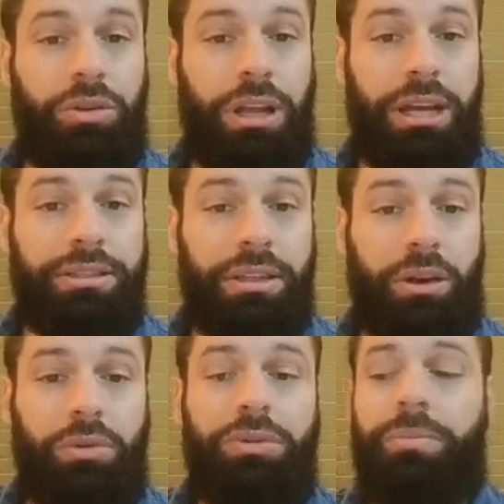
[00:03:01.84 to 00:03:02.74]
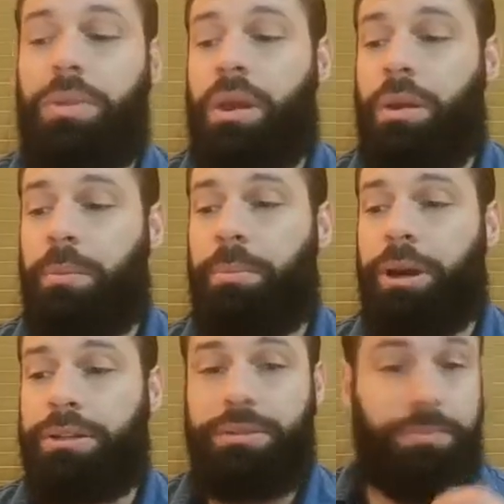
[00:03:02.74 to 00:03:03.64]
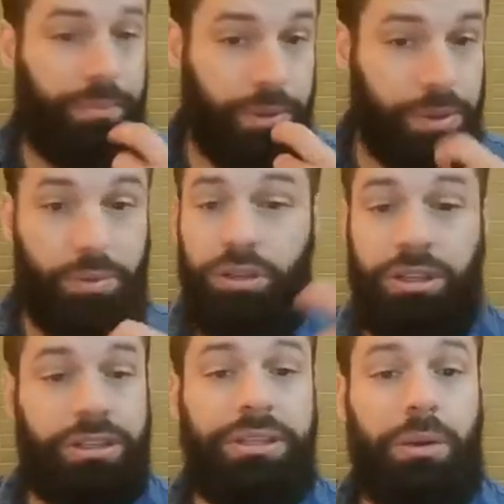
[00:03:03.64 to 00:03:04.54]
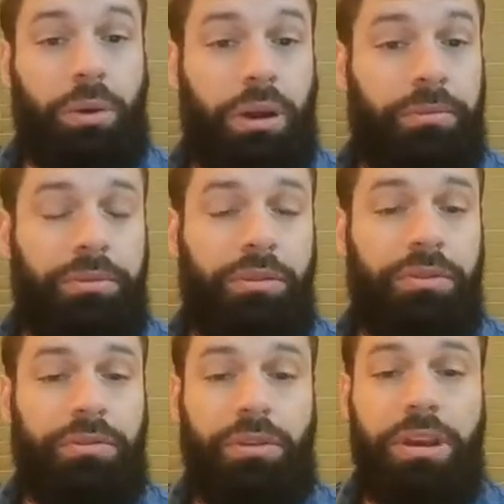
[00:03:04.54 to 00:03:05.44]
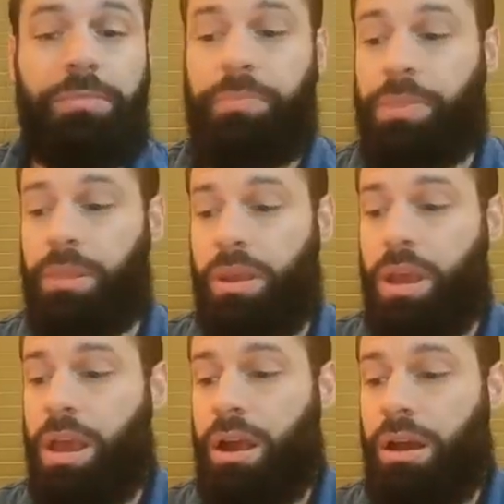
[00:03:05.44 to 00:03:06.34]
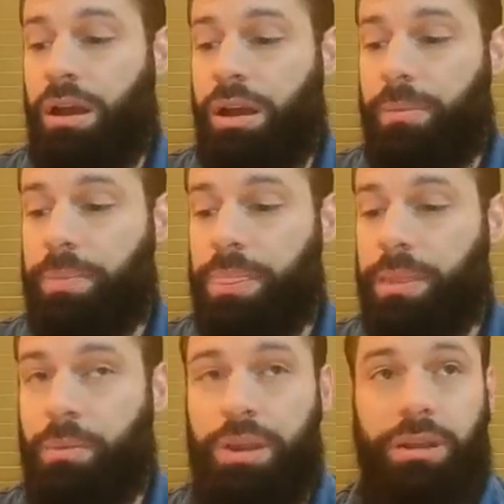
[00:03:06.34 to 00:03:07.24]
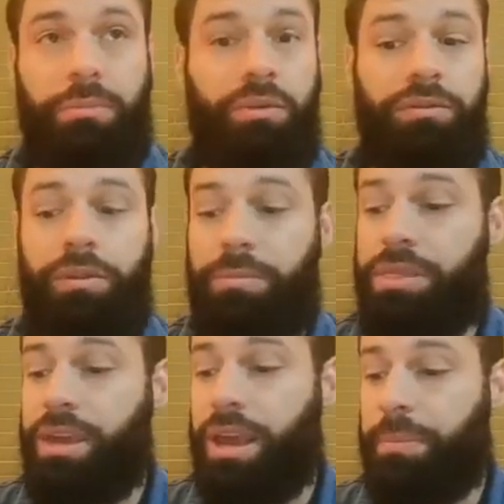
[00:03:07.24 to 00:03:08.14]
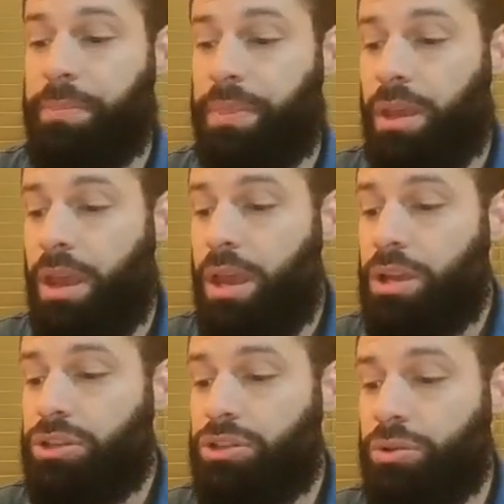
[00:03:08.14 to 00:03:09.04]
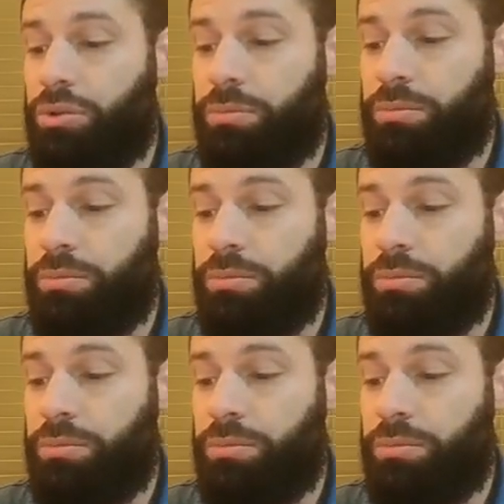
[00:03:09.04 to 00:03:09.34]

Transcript: Ads account, but Google can set one up for you for free, and we can move from there. So